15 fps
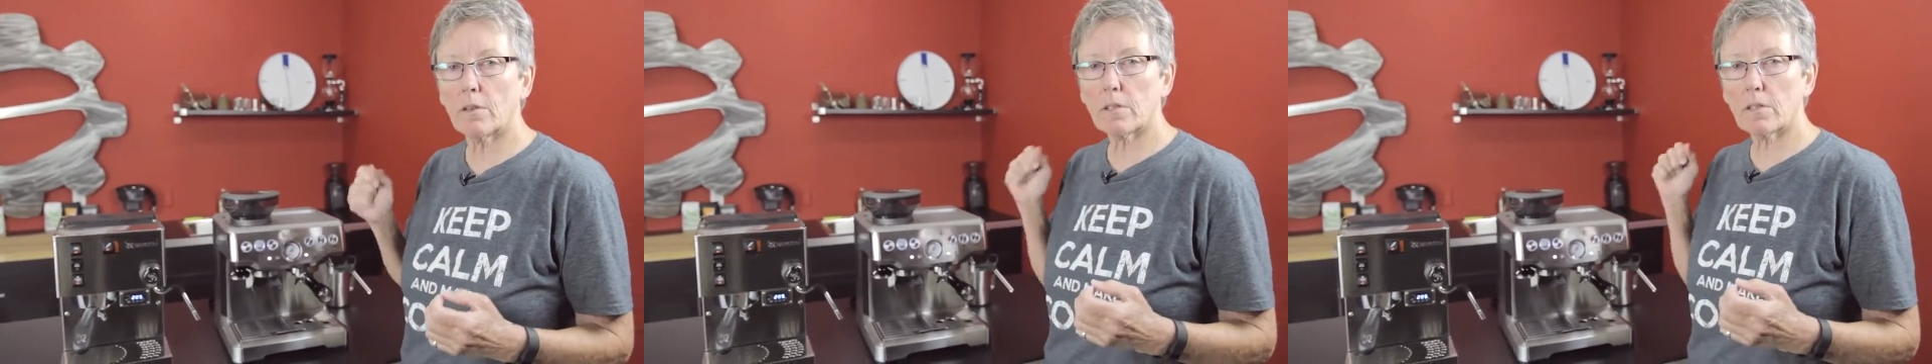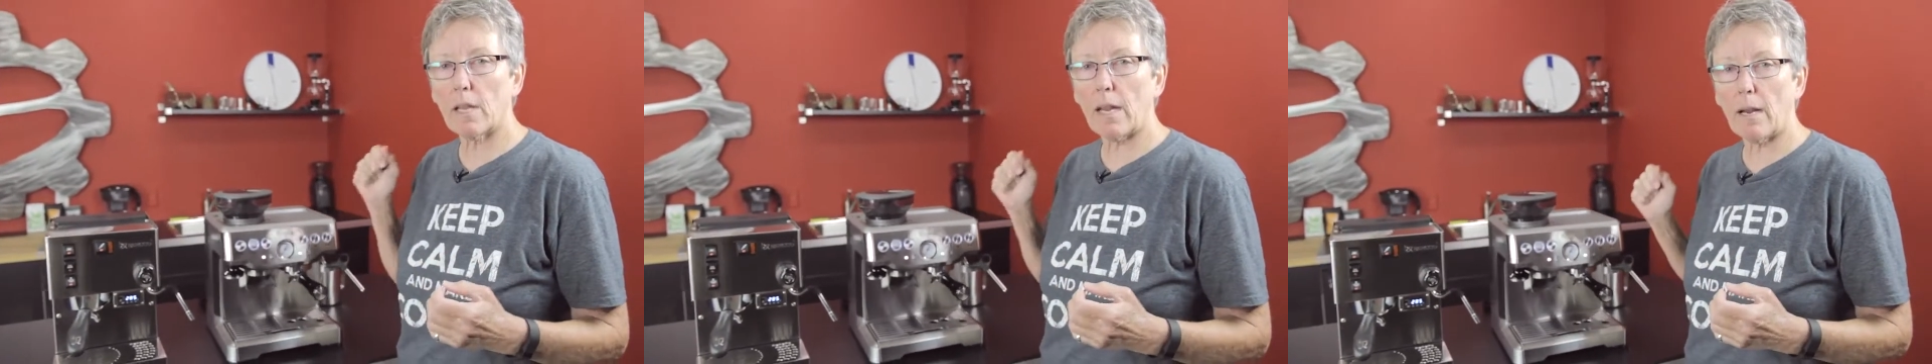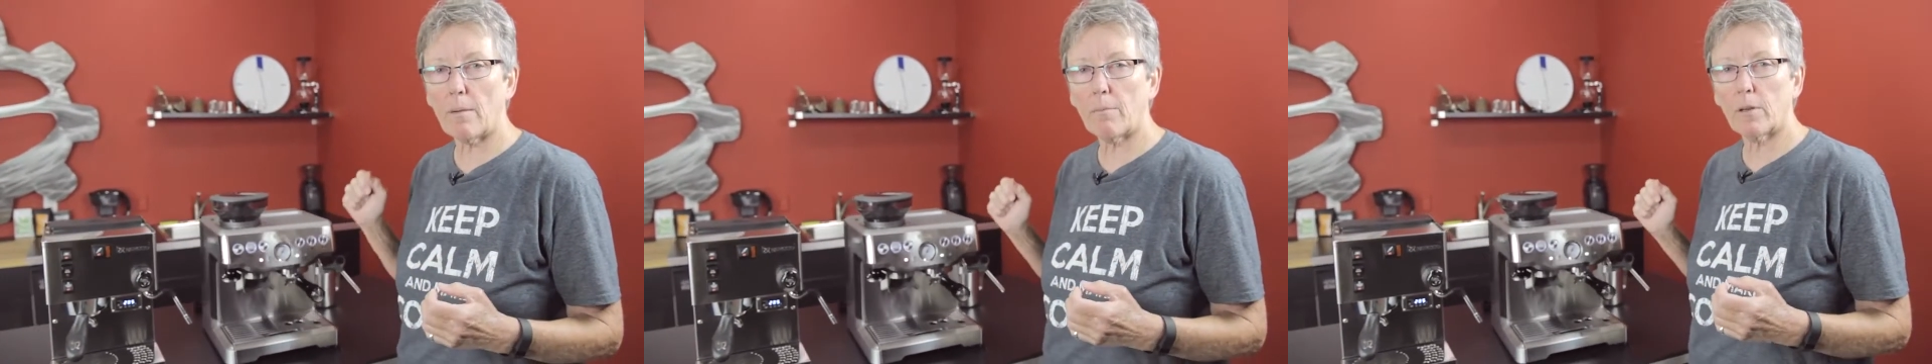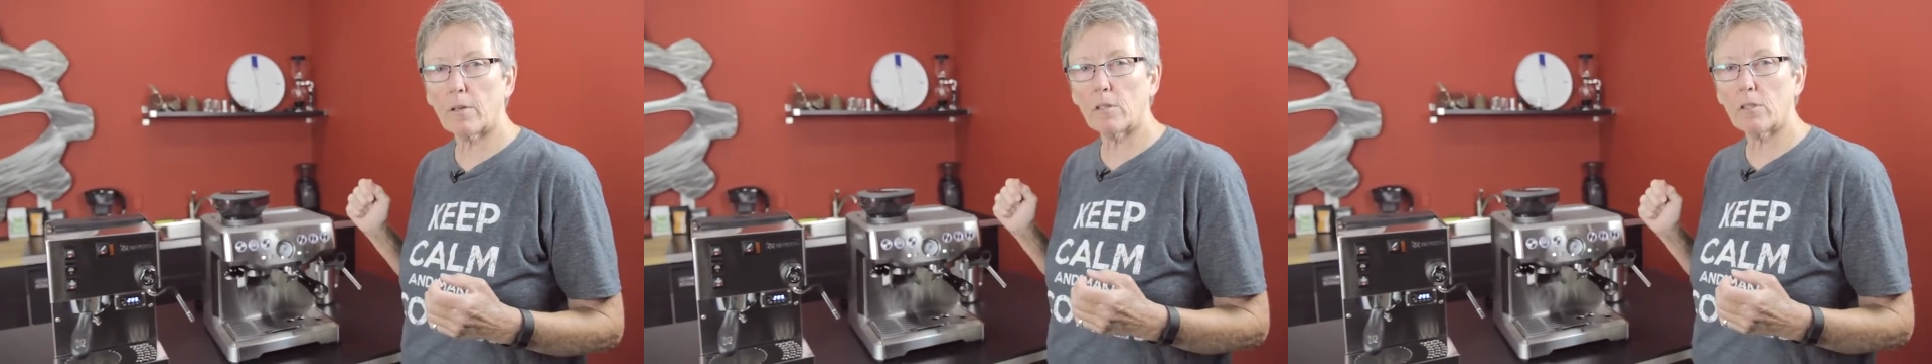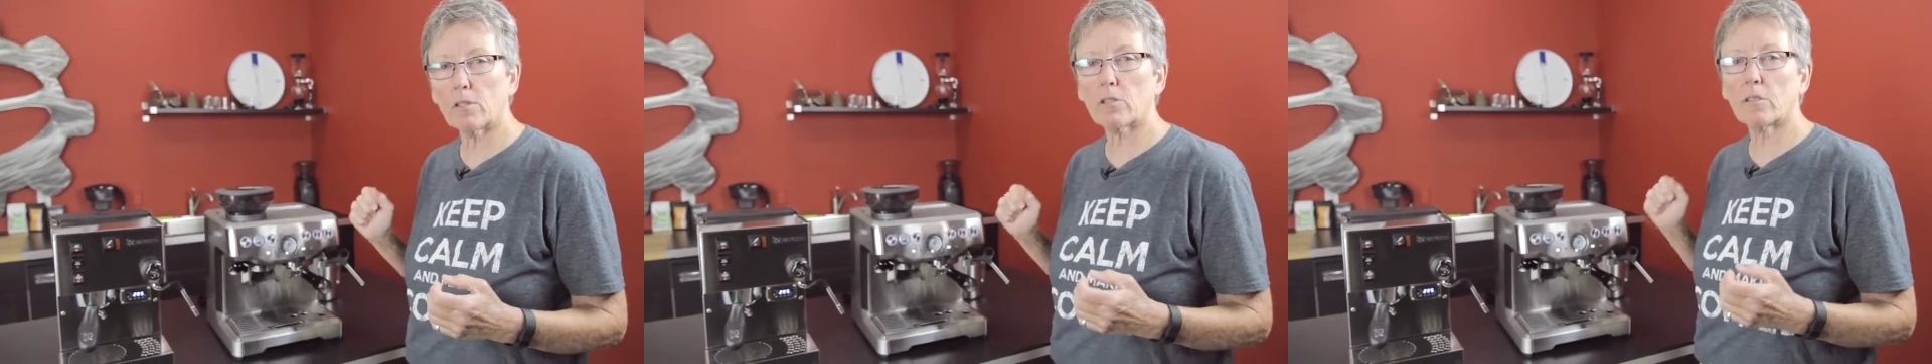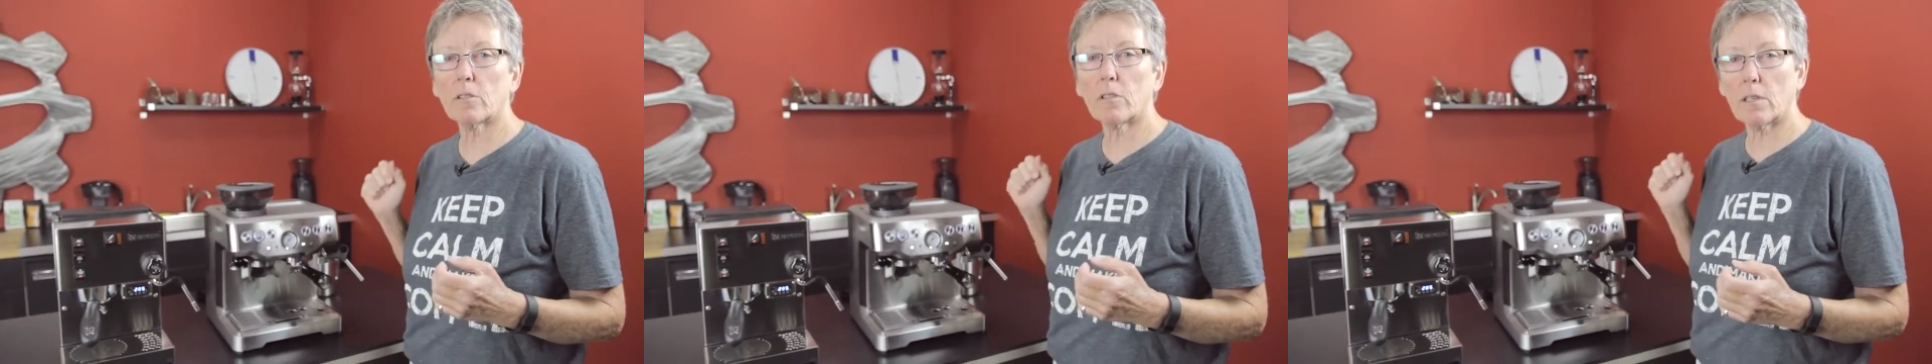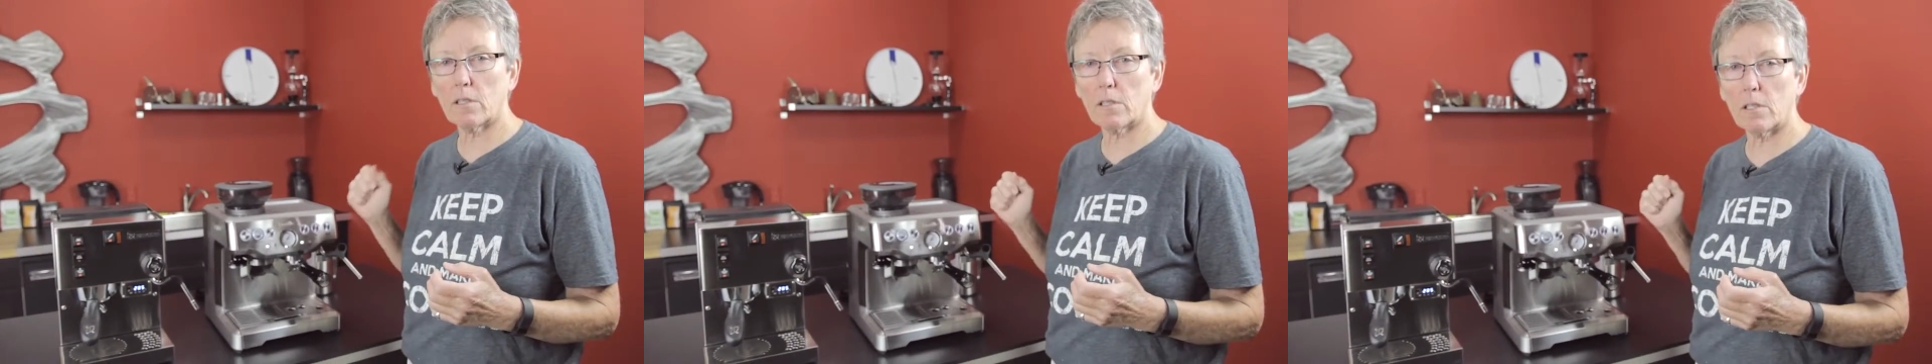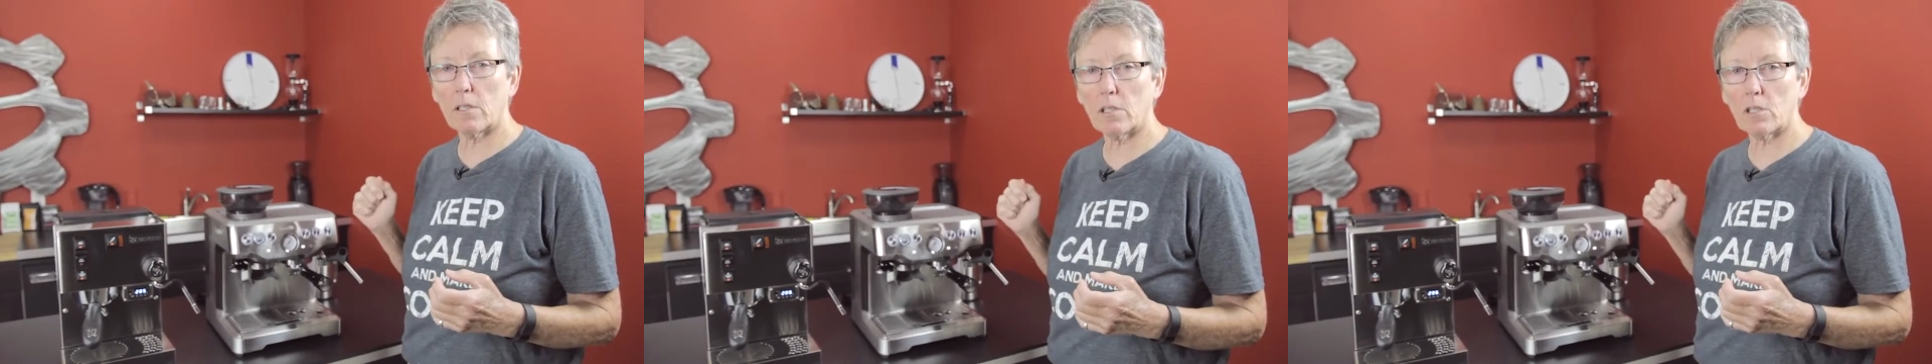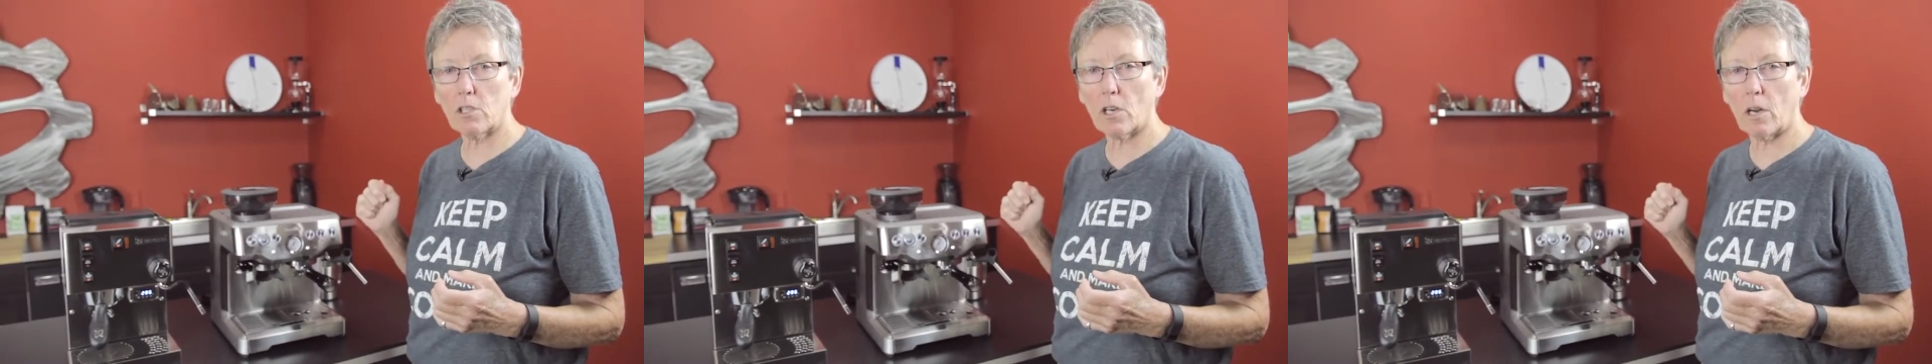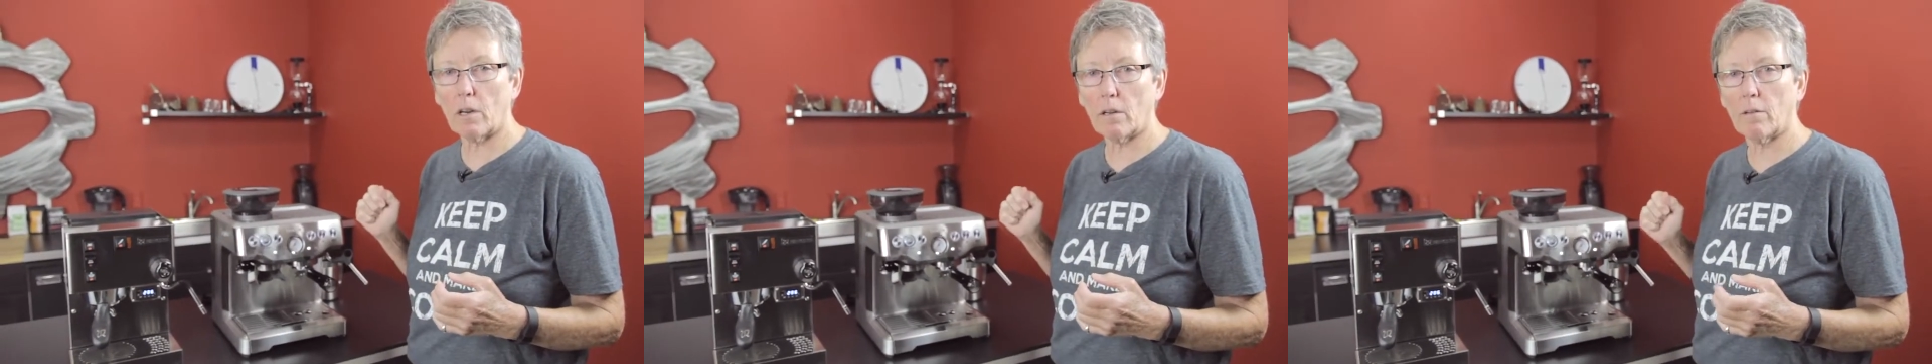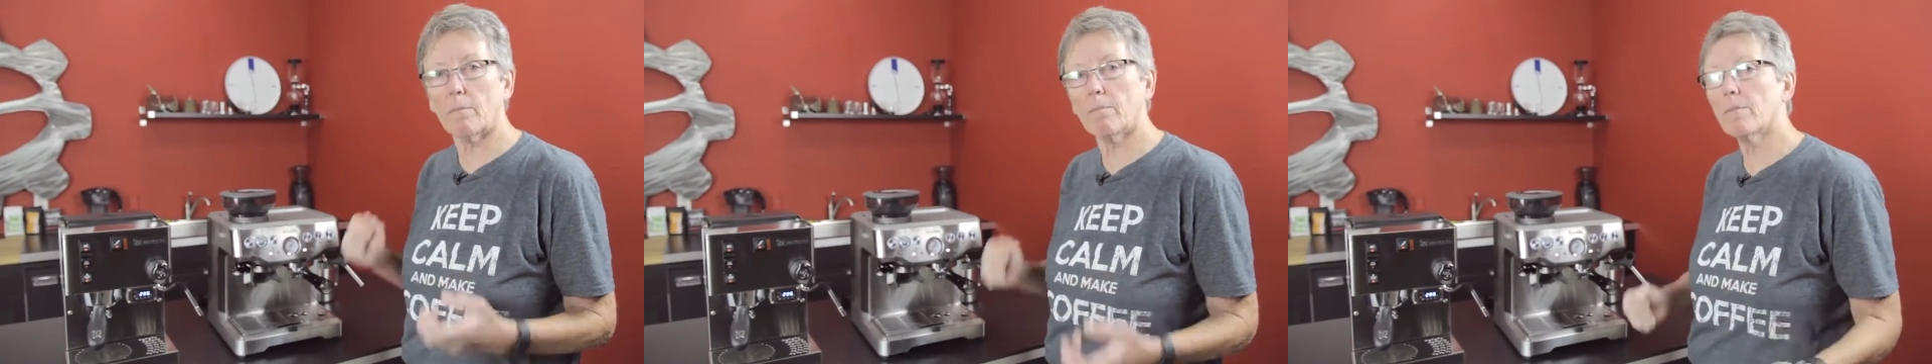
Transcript: a tamp, you'll still get a decent shot.